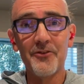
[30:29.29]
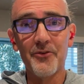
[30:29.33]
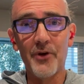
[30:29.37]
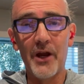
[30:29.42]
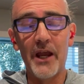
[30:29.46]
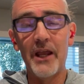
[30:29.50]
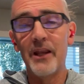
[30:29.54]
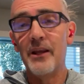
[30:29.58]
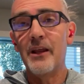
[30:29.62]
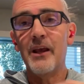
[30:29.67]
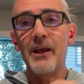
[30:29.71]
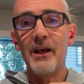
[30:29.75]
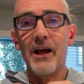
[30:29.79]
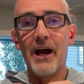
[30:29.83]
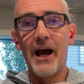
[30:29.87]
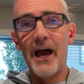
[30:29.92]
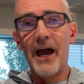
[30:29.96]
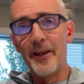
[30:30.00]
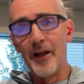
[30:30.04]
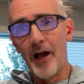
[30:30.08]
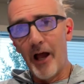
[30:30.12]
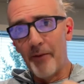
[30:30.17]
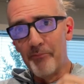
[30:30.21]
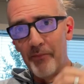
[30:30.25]
Right?
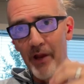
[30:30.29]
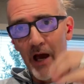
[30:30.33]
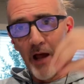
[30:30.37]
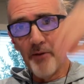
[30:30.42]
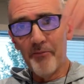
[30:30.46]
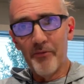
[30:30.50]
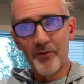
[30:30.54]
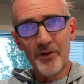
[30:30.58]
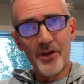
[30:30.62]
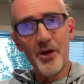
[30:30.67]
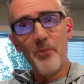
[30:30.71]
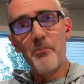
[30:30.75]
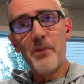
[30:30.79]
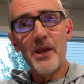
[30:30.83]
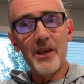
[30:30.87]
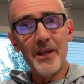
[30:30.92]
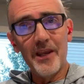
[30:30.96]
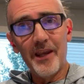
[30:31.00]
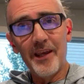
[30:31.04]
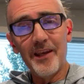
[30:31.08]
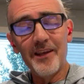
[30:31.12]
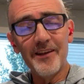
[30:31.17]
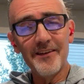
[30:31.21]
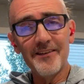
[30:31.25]
I'm not
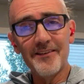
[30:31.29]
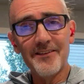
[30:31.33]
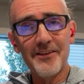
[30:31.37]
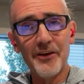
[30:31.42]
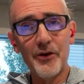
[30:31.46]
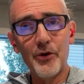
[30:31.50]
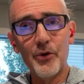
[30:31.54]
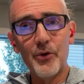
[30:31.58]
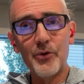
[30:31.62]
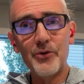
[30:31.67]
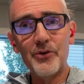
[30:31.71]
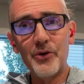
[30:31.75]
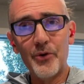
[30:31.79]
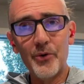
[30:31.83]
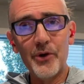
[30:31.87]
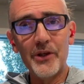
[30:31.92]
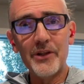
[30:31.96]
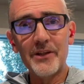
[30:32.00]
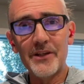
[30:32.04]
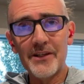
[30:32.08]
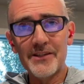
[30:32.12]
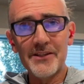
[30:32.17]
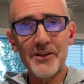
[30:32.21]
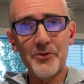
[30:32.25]
committing to
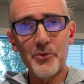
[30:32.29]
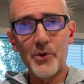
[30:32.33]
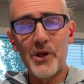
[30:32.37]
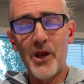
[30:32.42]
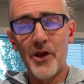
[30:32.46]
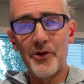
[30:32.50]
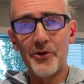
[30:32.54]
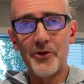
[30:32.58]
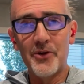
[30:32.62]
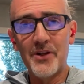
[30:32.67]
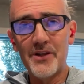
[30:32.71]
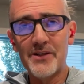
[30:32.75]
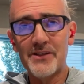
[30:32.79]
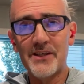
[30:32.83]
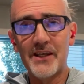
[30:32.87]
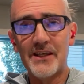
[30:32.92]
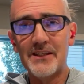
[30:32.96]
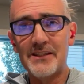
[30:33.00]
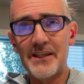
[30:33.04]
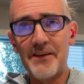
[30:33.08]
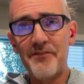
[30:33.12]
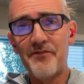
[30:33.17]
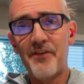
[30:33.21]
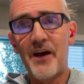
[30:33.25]
doing this
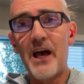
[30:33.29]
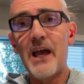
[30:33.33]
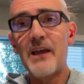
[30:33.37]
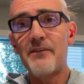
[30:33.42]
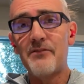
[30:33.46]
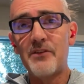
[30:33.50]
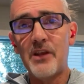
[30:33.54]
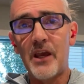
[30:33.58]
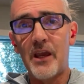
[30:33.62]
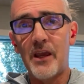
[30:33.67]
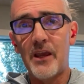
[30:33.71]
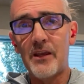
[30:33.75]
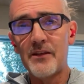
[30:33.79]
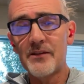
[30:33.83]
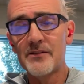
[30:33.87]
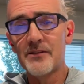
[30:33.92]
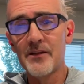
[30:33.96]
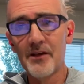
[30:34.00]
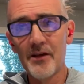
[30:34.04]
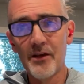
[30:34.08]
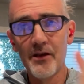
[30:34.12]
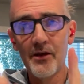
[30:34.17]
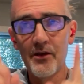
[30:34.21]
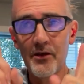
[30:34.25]
365
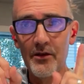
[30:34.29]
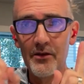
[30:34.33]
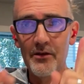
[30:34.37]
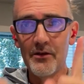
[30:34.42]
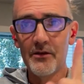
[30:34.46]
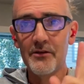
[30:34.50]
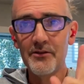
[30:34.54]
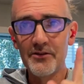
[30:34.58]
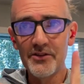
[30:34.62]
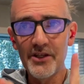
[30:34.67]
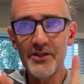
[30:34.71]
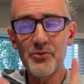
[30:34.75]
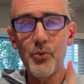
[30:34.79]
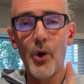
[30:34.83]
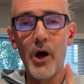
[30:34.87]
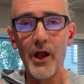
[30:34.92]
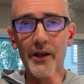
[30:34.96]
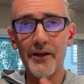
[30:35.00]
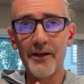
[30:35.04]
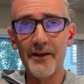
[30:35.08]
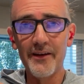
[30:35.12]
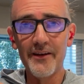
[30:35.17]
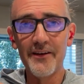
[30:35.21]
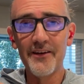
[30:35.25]
days, just
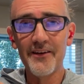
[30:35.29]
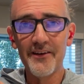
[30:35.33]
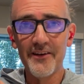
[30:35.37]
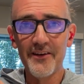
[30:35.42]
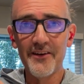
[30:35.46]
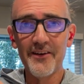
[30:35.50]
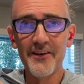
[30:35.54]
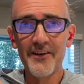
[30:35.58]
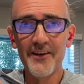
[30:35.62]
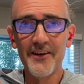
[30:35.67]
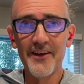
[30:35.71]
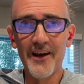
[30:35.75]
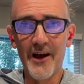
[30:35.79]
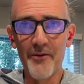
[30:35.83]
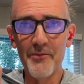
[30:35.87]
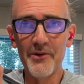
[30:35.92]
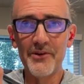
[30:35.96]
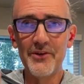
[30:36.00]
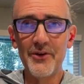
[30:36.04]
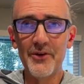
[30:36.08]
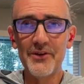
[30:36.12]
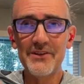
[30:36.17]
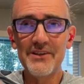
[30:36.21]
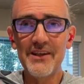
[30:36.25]
one. I'm
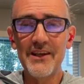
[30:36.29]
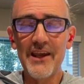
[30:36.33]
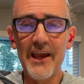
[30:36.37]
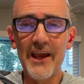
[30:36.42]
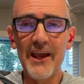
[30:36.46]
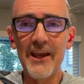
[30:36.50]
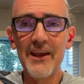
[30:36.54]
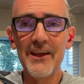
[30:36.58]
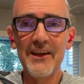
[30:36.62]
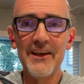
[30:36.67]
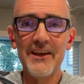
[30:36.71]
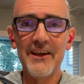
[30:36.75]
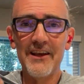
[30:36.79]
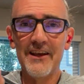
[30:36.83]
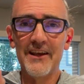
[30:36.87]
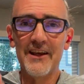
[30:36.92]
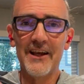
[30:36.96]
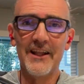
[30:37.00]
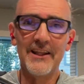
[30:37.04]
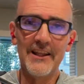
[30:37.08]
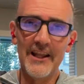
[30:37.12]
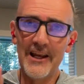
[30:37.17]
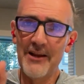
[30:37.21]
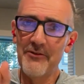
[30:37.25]
going to do it today,
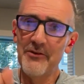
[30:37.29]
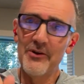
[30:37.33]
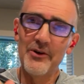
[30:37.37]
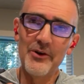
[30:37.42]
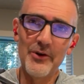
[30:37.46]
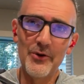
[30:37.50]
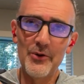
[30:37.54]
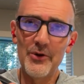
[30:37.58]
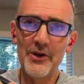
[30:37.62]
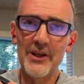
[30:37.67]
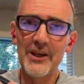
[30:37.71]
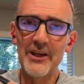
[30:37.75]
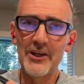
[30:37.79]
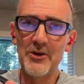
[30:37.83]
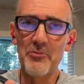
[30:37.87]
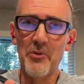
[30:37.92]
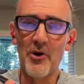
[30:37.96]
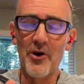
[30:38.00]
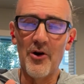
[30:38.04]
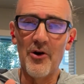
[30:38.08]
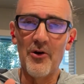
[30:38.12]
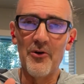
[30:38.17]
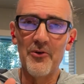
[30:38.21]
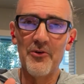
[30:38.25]
and then I'm going to do it again
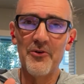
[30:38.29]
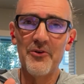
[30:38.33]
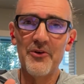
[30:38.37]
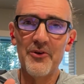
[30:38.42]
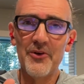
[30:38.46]
tomorrow.